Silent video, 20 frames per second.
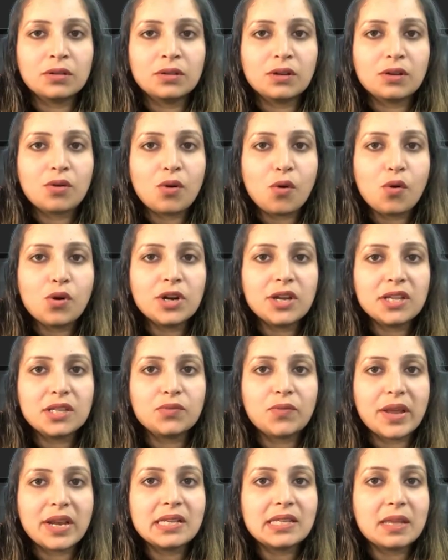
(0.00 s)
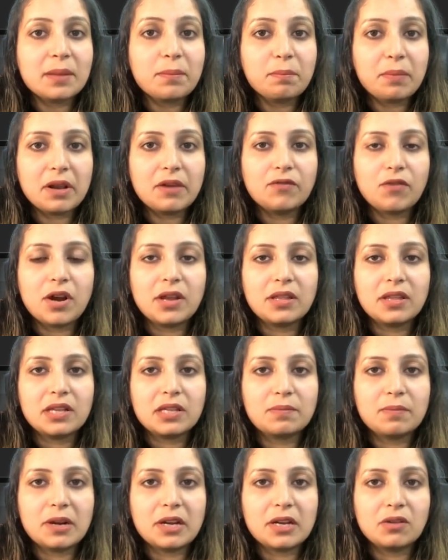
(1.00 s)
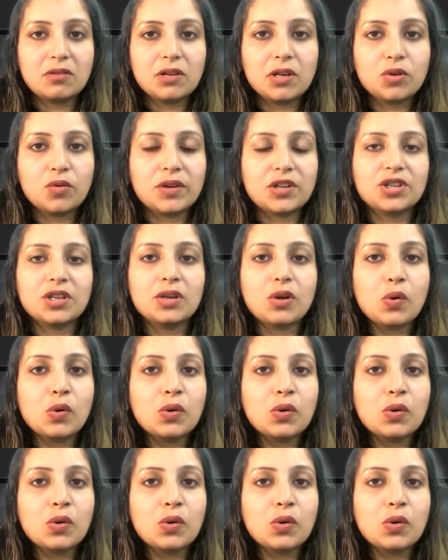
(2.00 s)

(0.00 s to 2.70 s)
The code is very simple for this particular question.